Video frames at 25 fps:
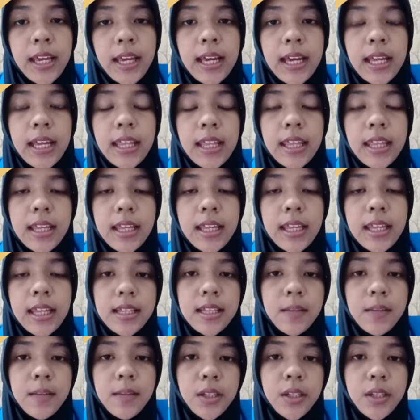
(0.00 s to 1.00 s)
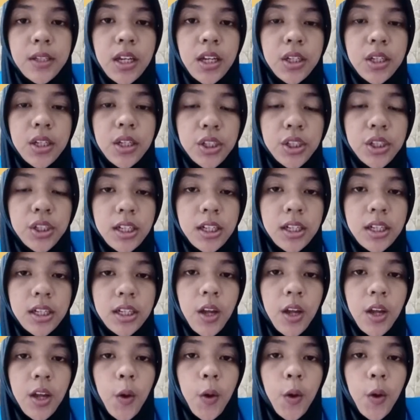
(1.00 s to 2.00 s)
This limitation
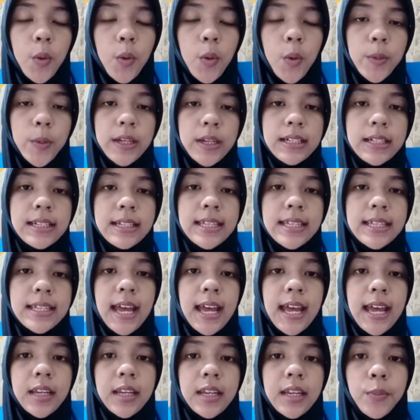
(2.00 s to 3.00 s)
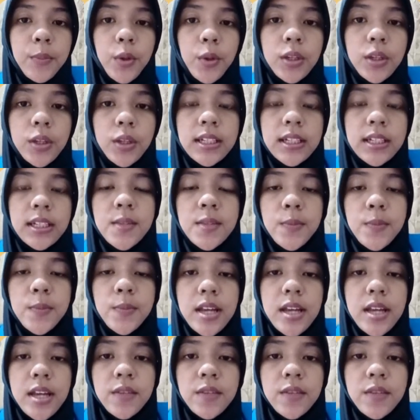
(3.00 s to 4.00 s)
opens an important
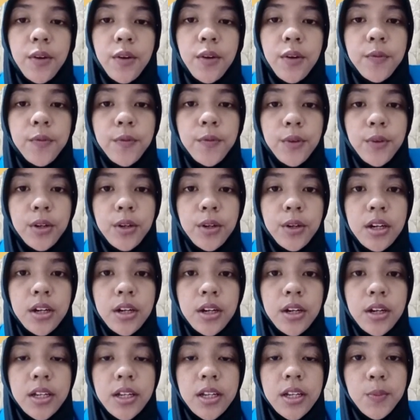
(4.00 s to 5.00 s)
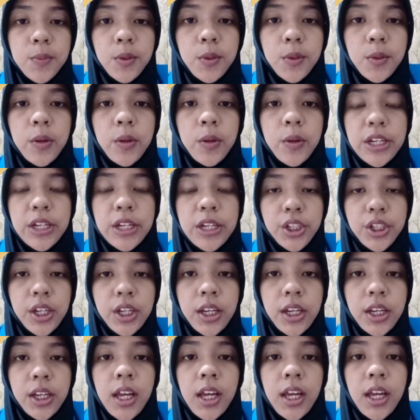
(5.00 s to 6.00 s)
space for further
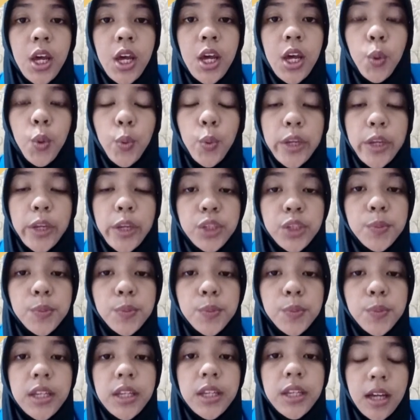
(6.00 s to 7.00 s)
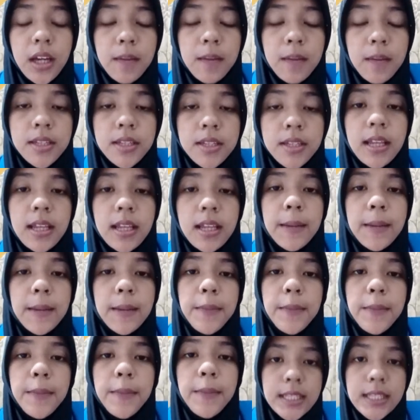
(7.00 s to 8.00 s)
exploration, which becomes the
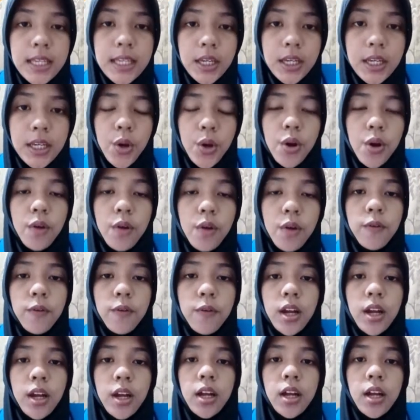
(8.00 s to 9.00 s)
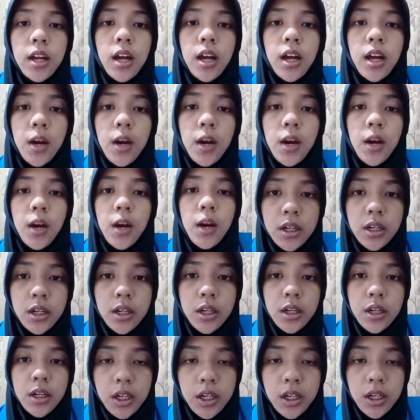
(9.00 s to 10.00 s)
basic of
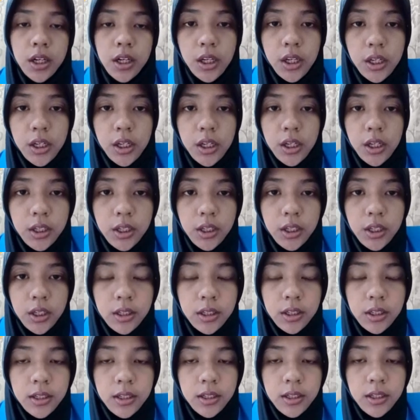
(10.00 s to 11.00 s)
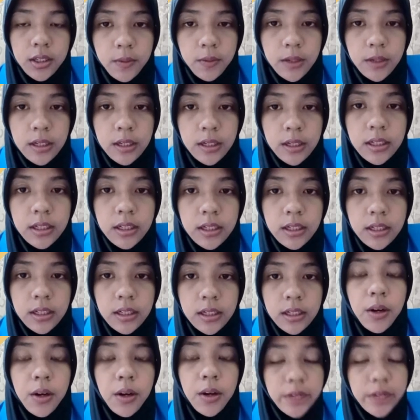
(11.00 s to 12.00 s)
our current
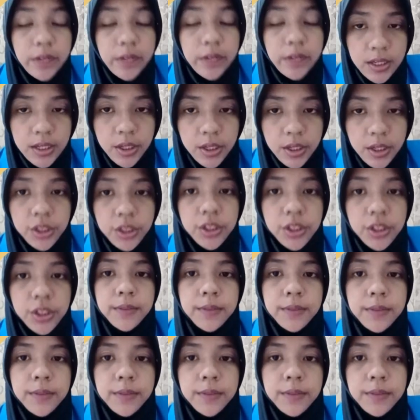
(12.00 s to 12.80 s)
research.